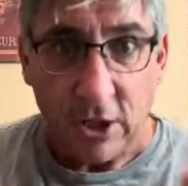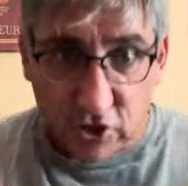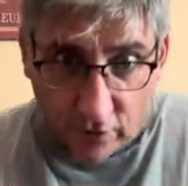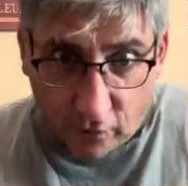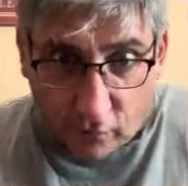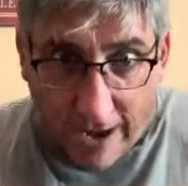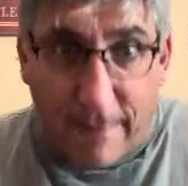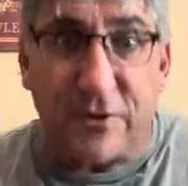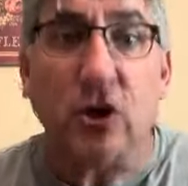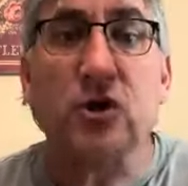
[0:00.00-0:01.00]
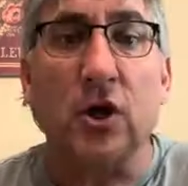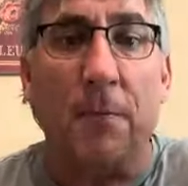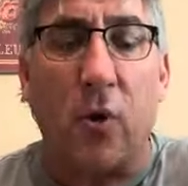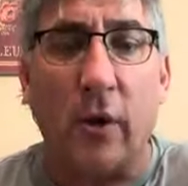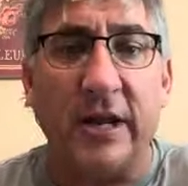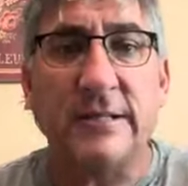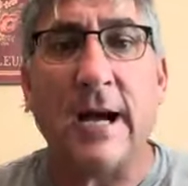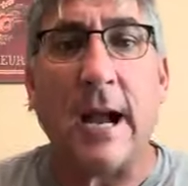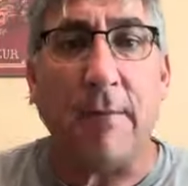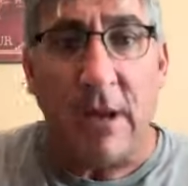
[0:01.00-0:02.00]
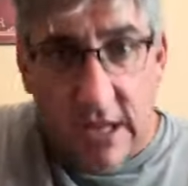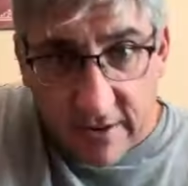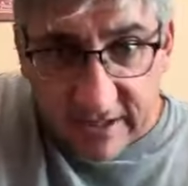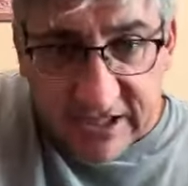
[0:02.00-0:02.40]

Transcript: So the rapture is an appointed time, the